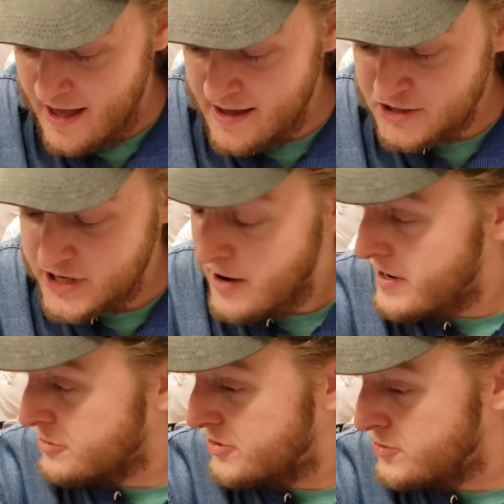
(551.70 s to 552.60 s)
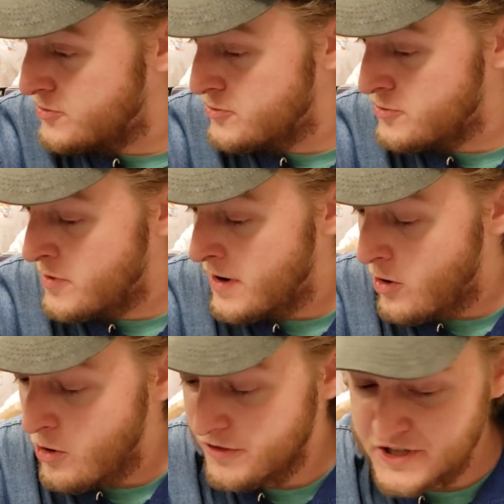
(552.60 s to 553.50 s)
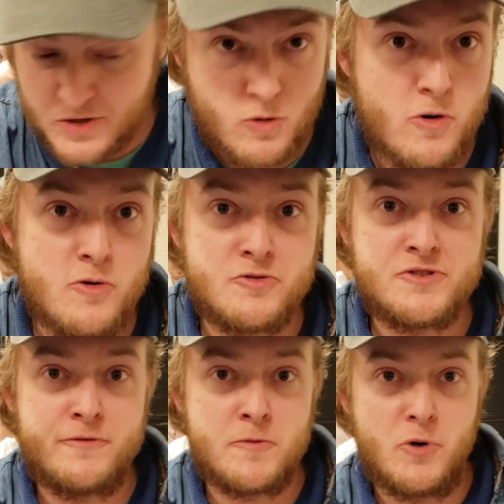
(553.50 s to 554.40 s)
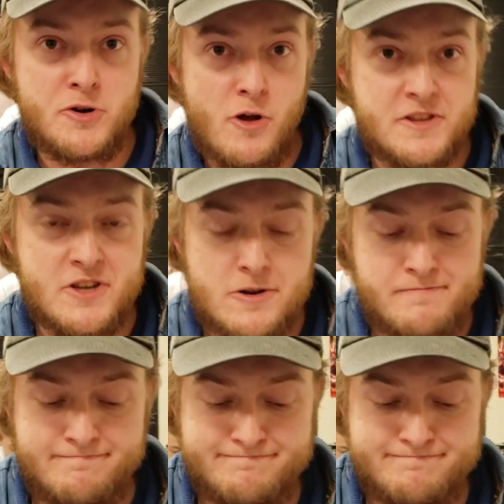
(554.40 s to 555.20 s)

And shout out to all the store owners for putting all this on.